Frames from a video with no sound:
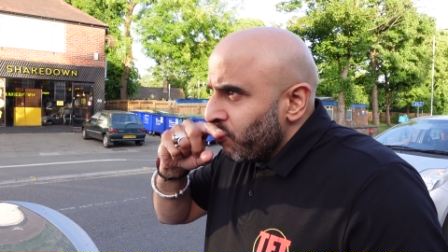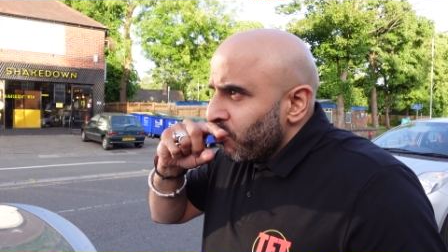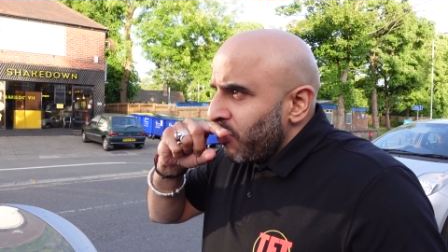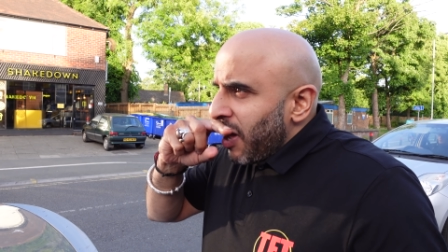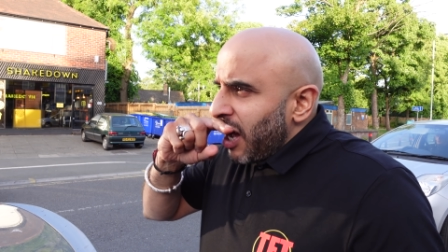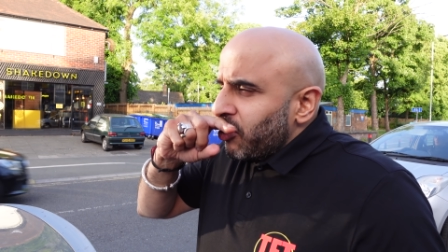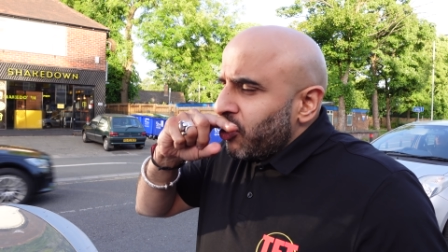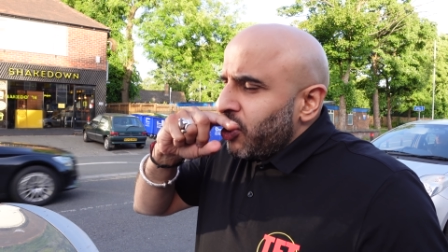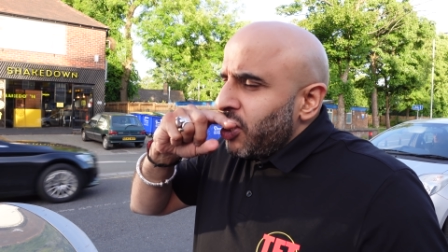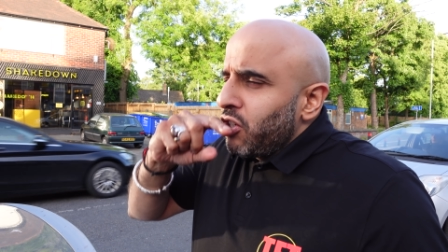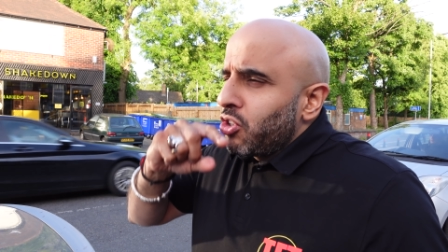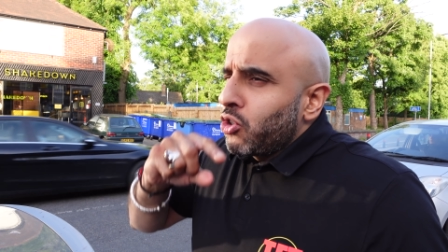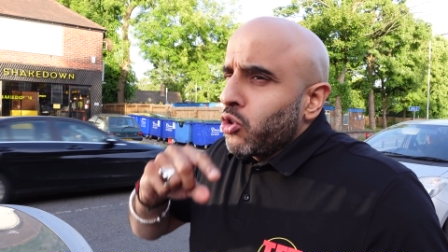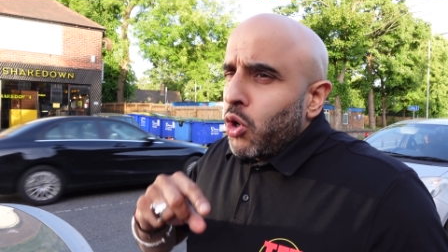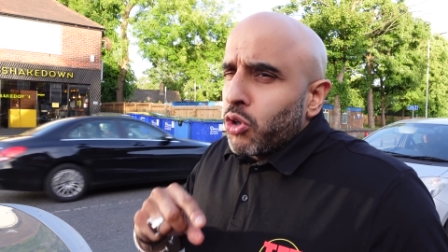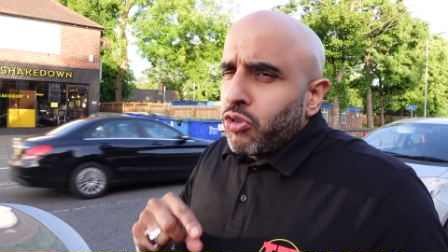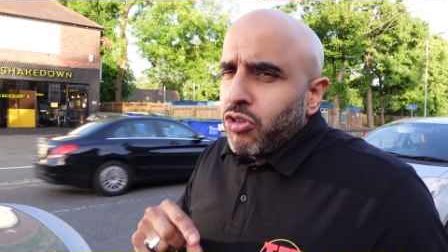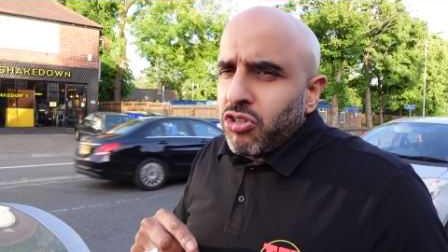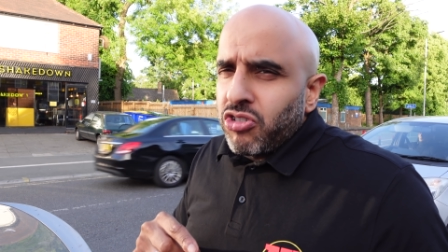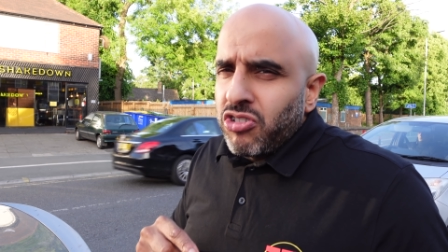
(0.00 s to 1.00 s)
That cheese
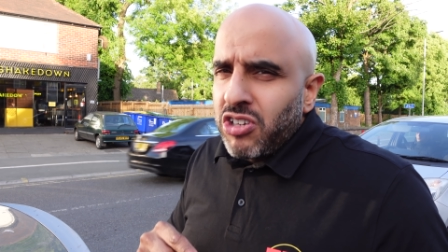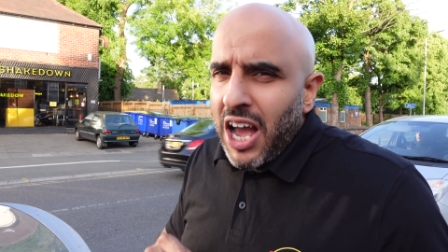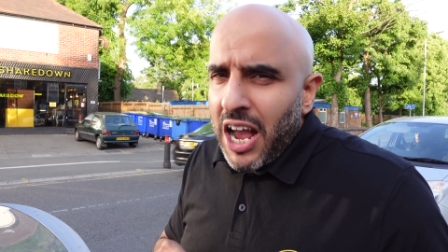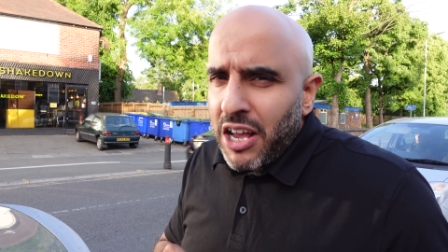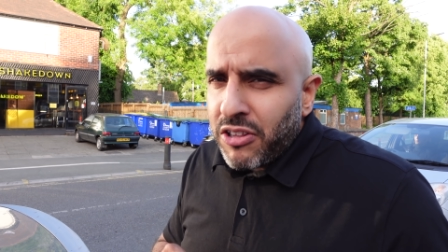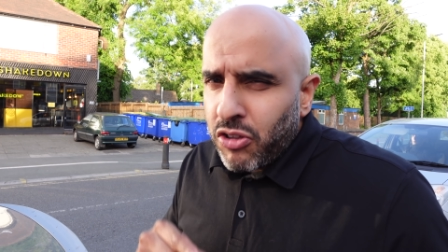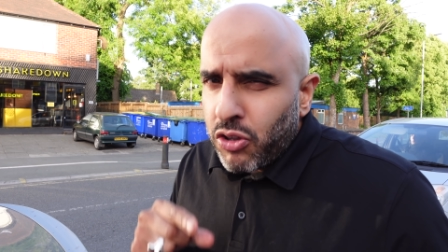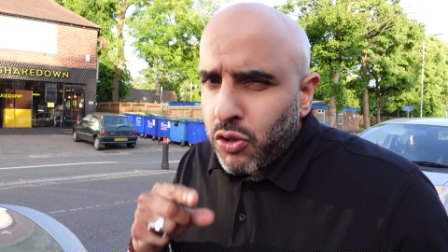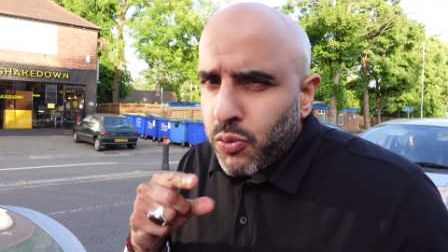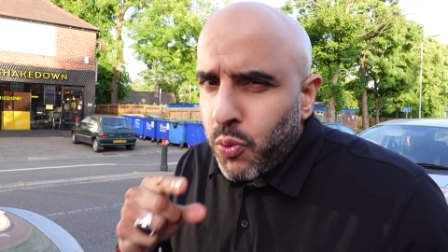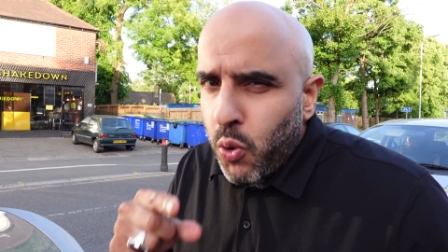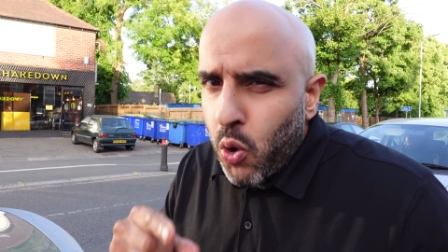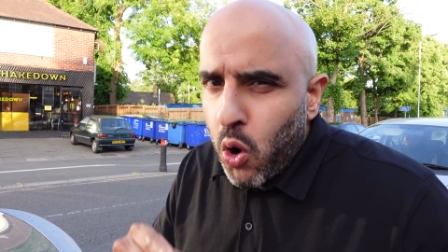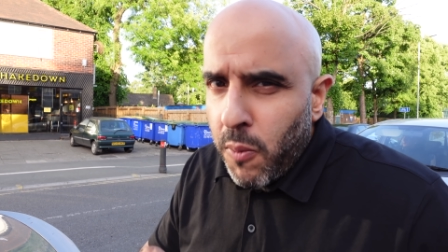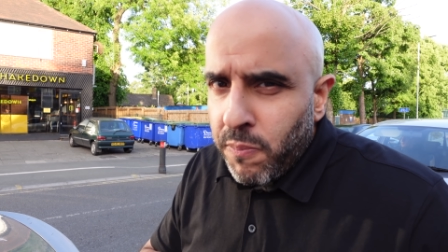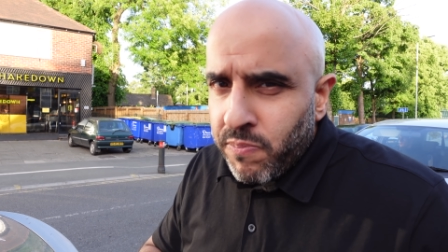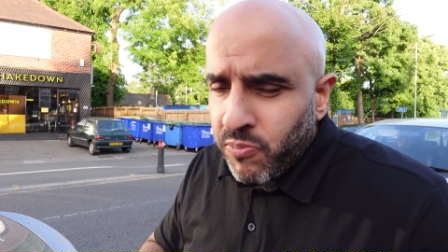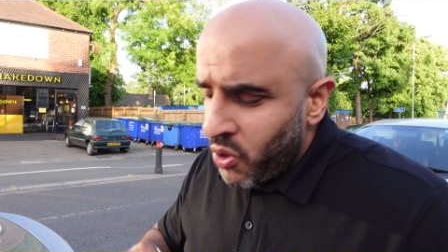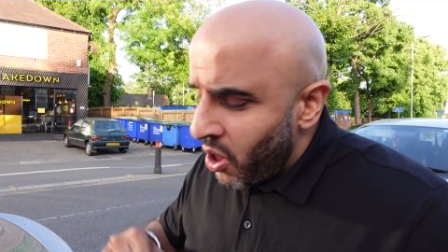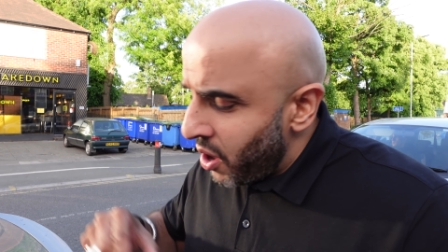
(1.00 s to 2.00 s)
sauce is nice, it's
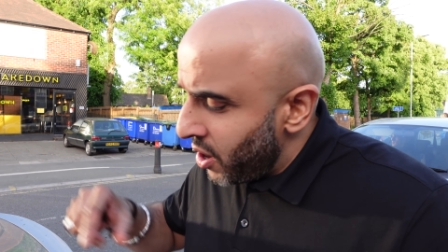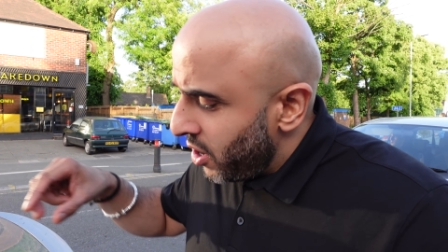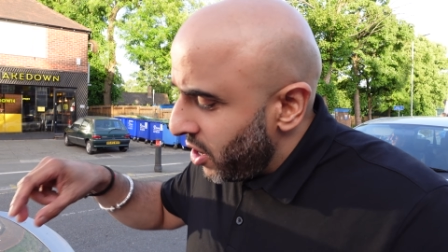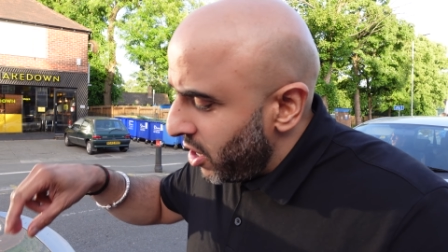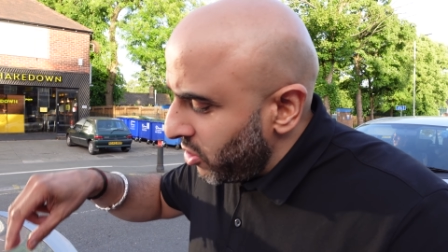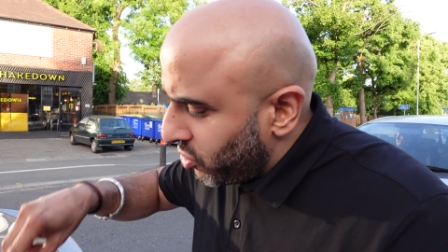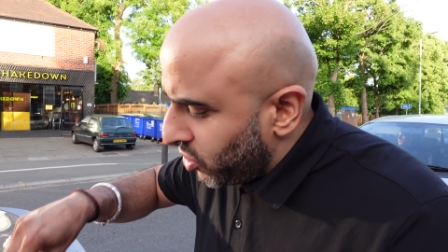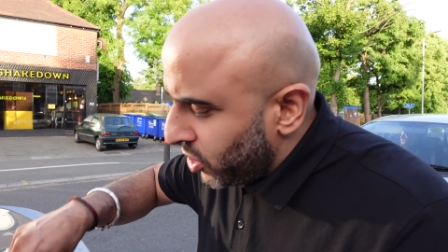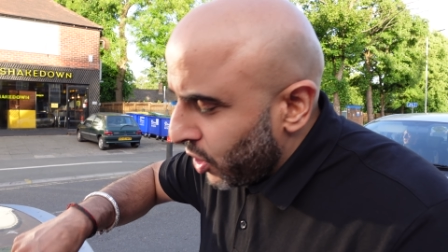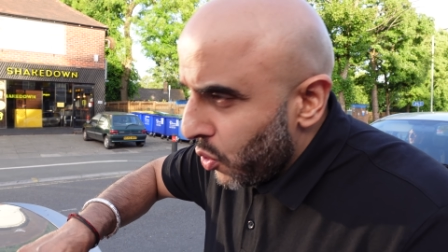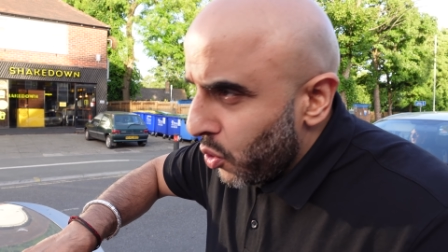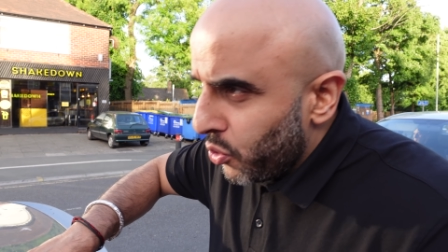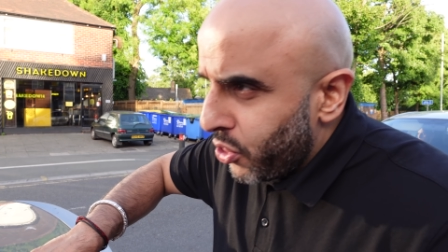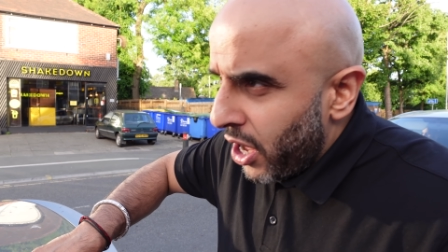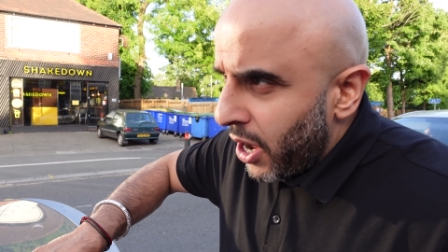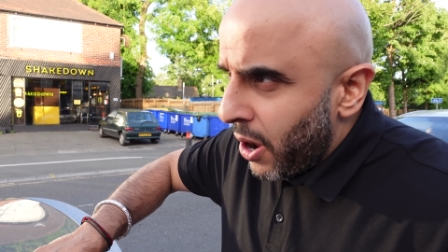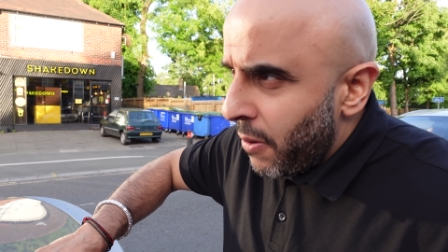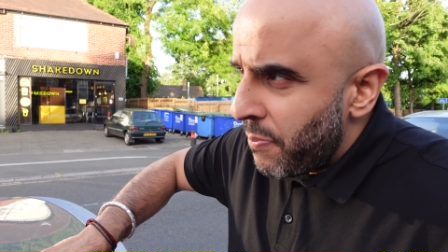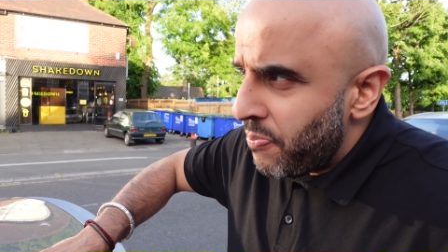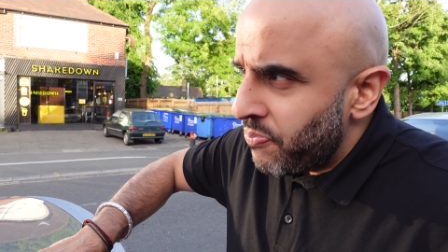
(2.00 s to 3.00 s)
warm, it's
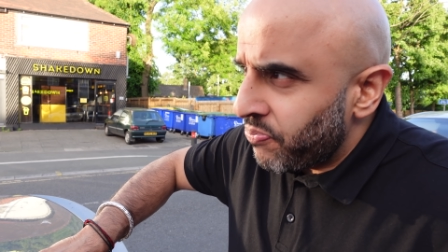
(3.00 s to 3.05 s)
soothing.